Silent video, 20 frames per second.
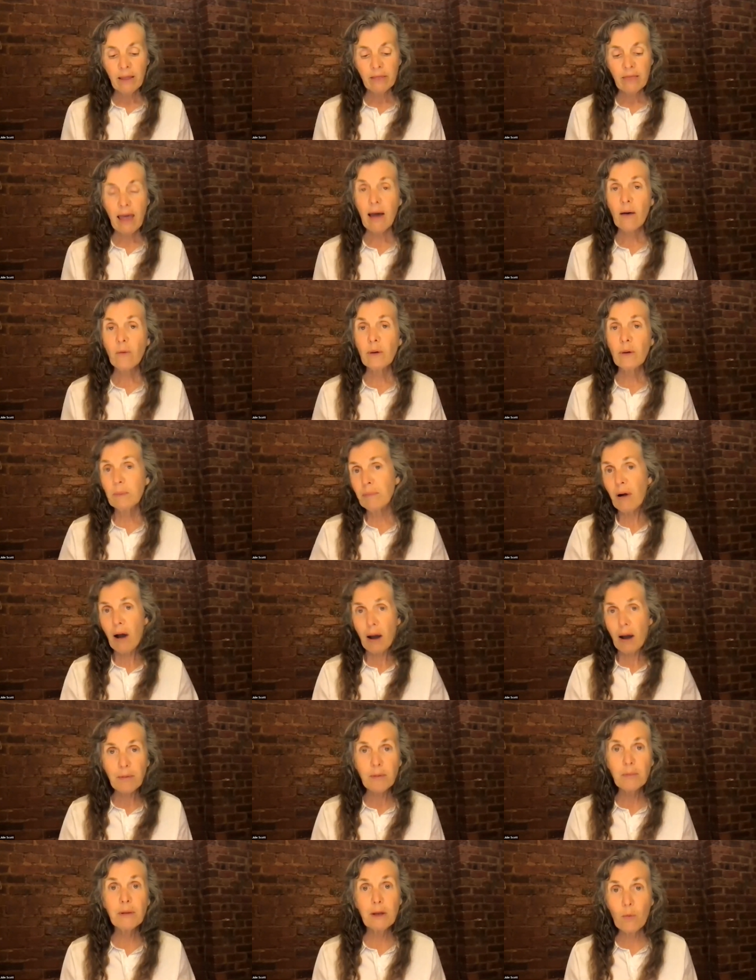that we
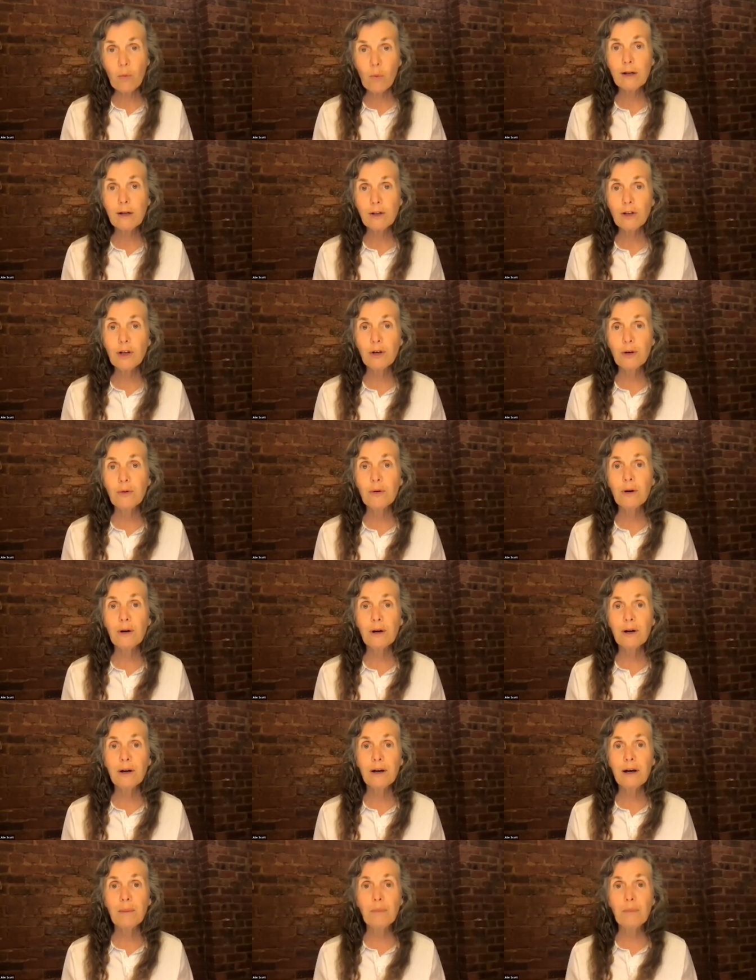probably want to
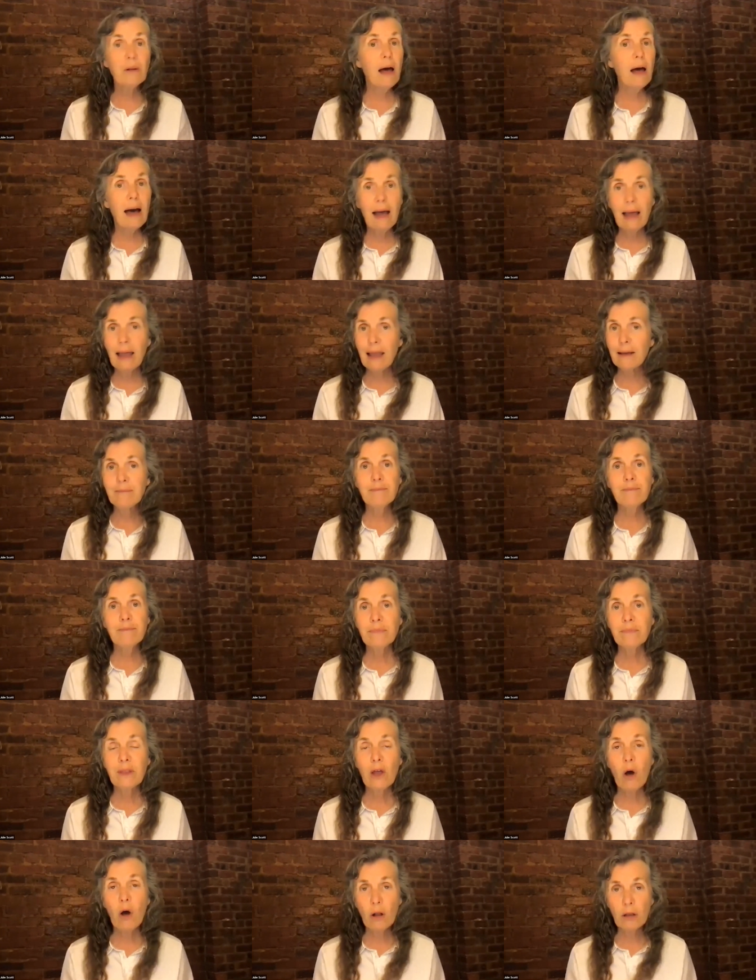apply
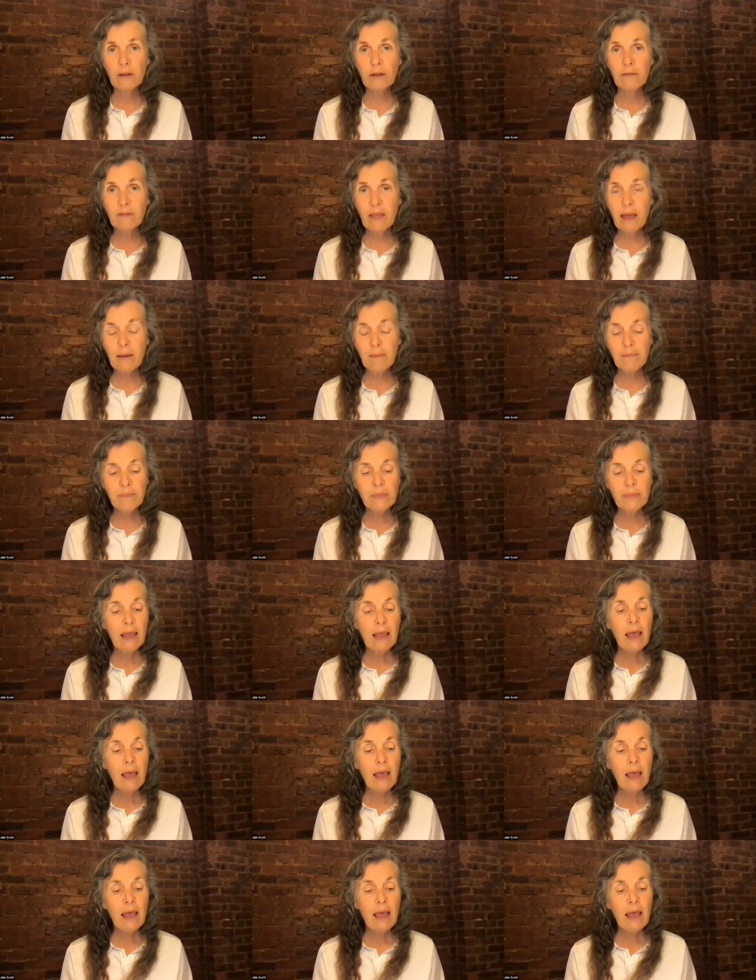all of them.